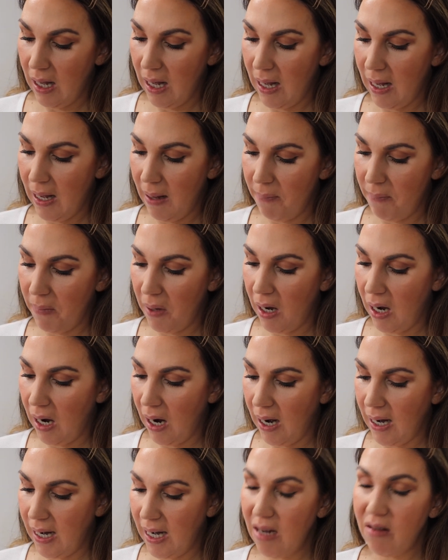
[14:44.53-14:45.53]

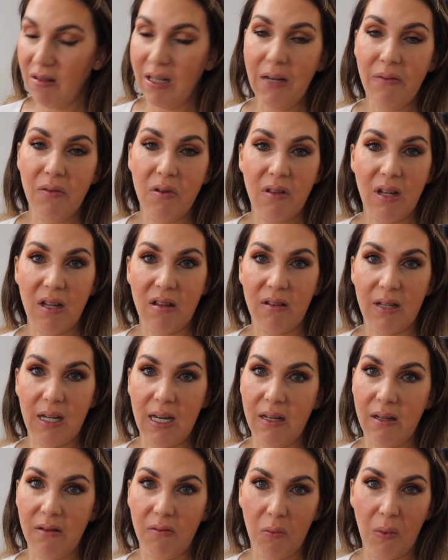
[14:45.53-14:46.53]
I easily
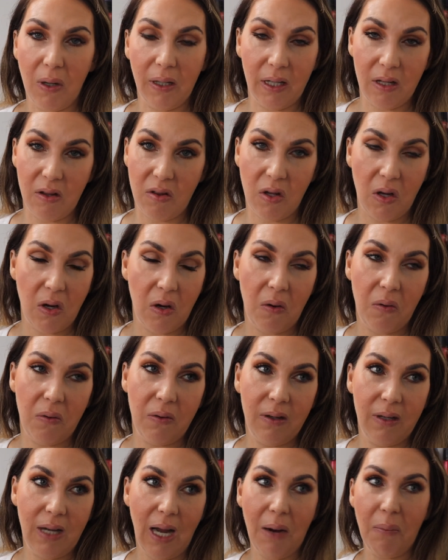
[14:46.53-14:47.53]
resisted 1 and
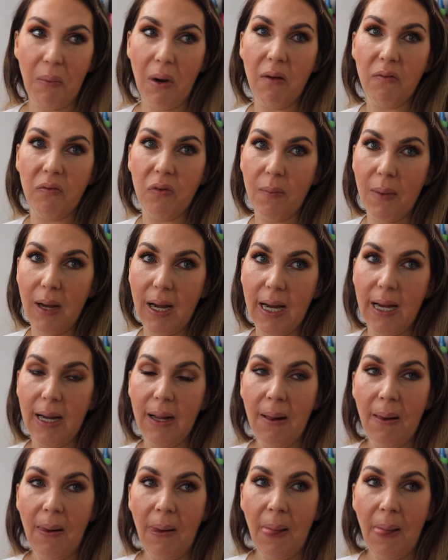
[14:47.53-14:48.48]
2. They went for me.